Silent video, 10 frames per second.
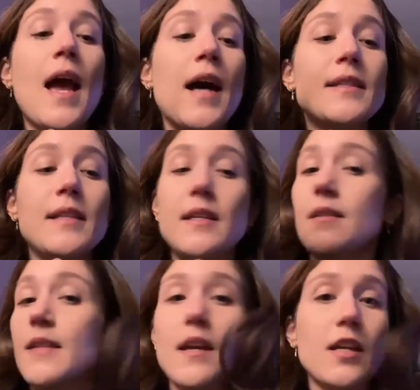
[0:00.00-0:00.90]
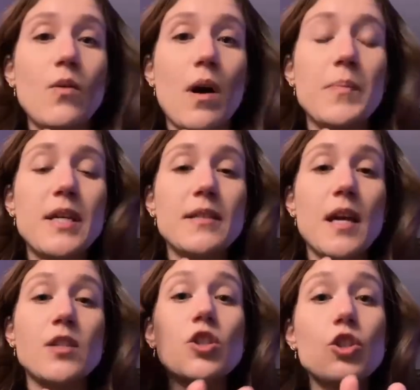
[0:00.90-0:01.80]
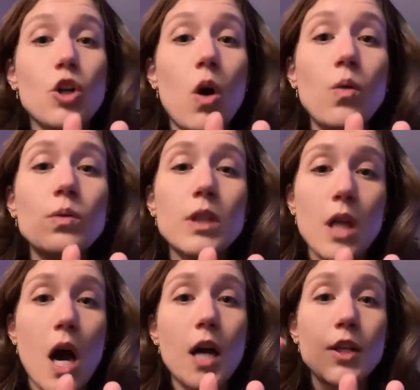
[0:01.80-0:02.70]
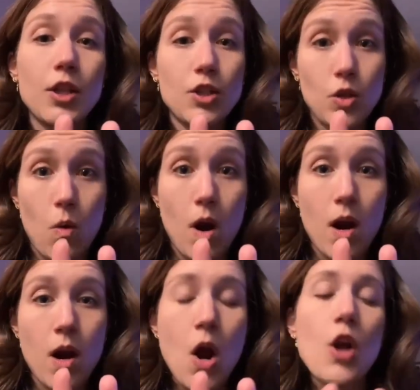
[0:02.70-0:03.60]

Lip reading: As he's setting you up, he says, don't lock the door.